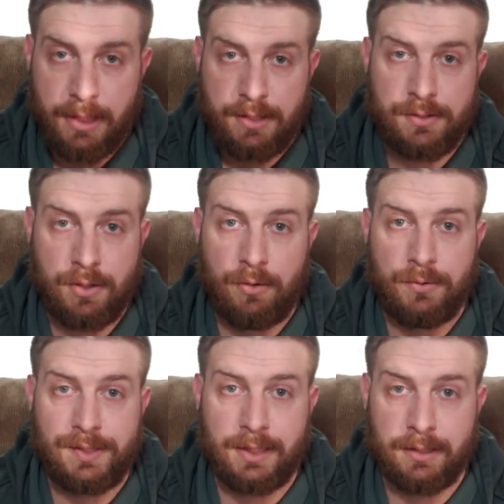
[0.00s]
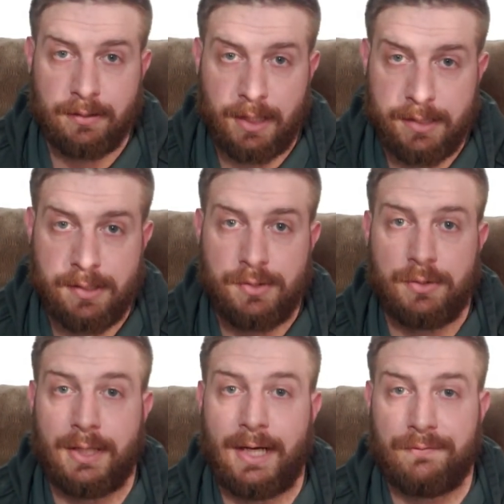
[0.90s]
So to get the license, you're
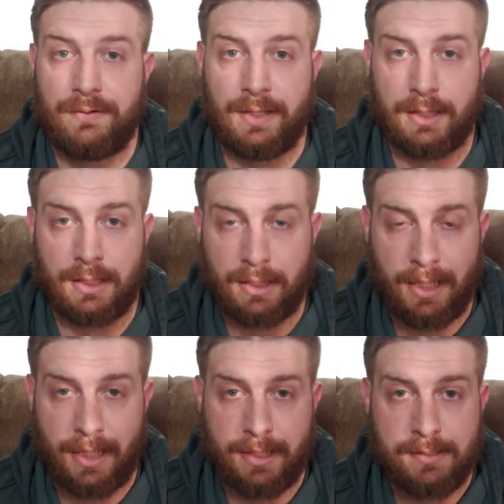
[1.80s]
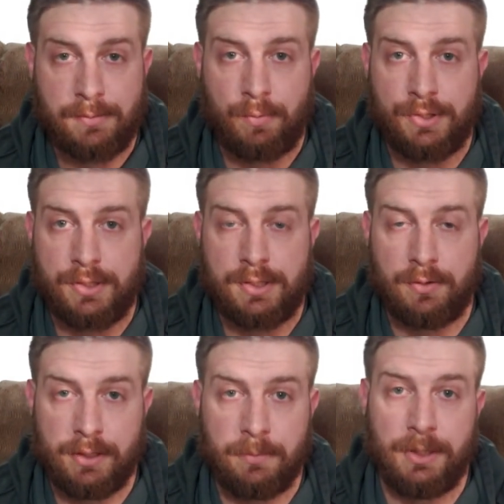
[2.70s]
going to have to take a class, which is
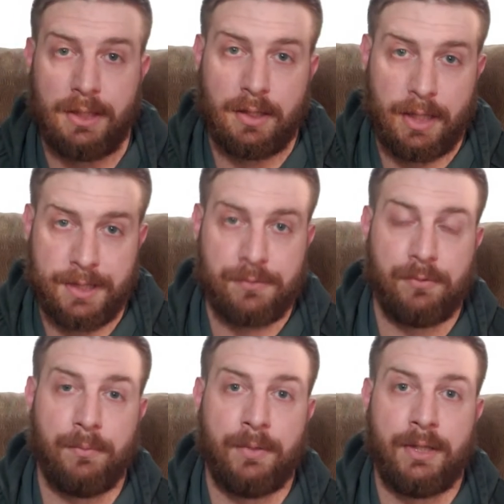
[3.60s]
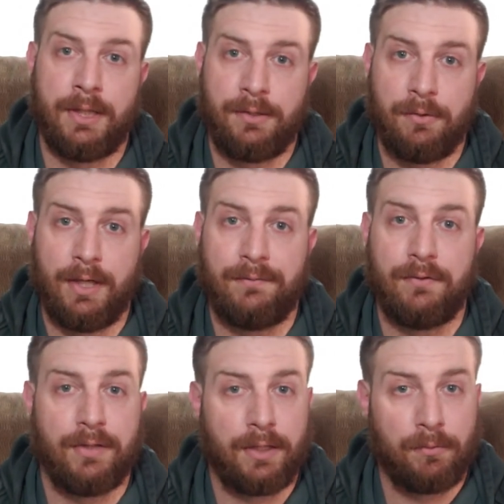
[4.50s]
going to be in a classroom, and then you'll have to
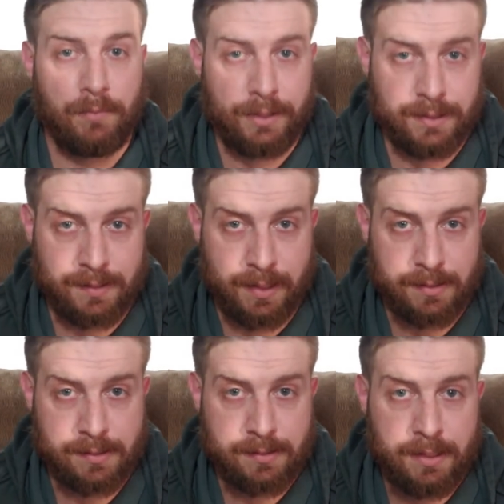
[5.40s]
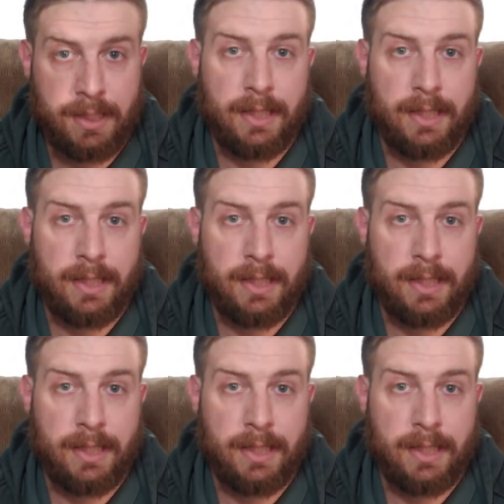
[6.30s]
take a written test.